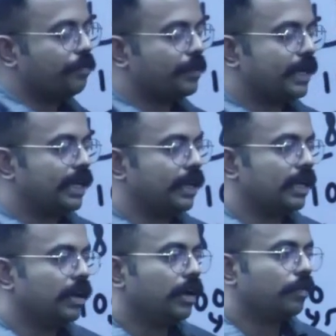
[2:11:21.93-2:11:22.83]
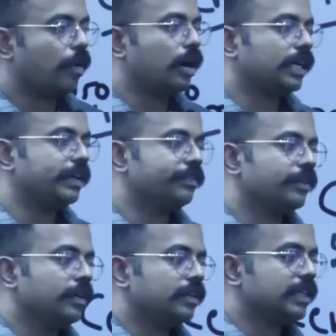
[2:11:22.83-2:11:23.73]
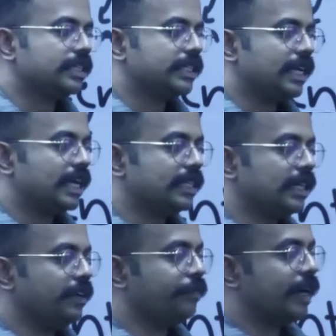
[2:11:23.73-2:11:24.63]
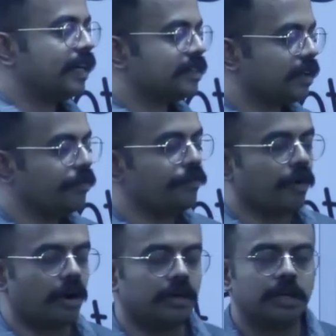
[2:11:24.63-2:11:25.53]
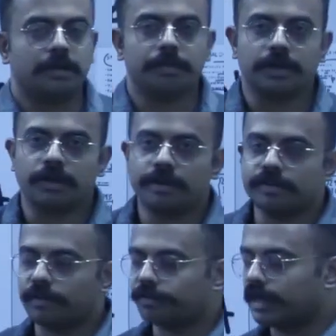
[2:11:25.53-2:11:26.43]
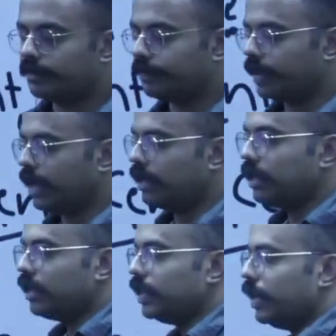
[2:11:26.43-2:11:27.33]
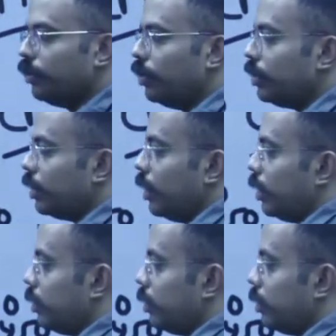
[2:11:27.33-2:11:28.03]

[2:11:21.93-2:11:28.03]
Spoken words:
of money. What if the CAG finds some fault? Because of that fear, they don't